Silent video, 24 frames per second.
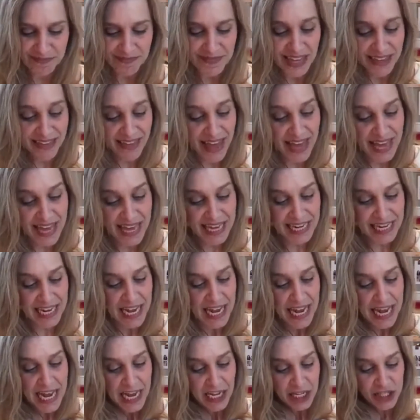Then
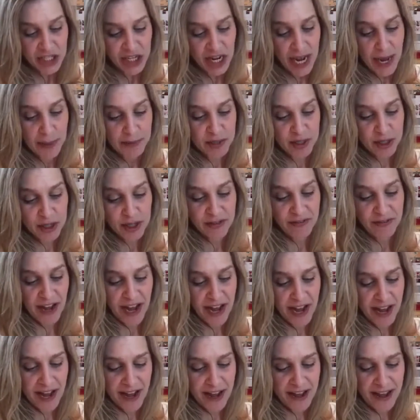chapter
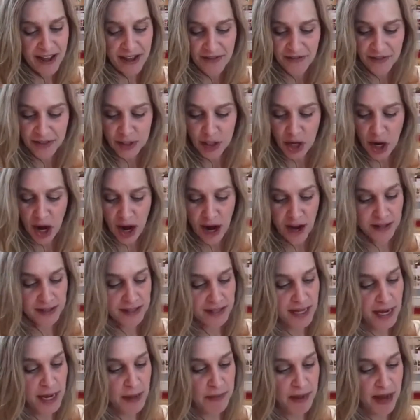5
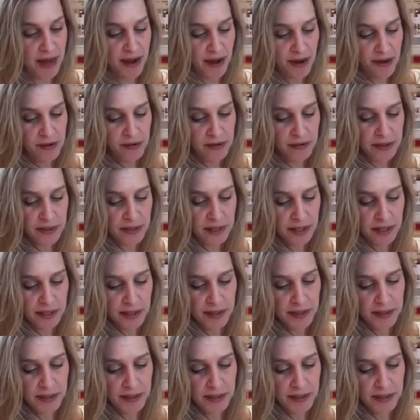talks about